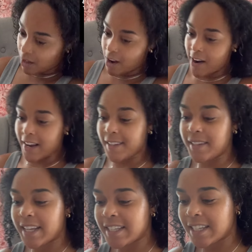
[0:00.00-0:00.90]
All right,
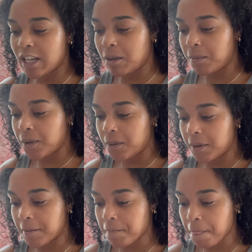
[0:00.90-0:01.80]
let's keep
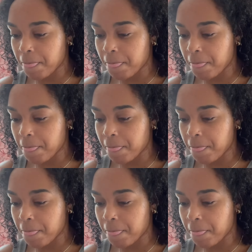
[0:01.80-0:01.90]
going.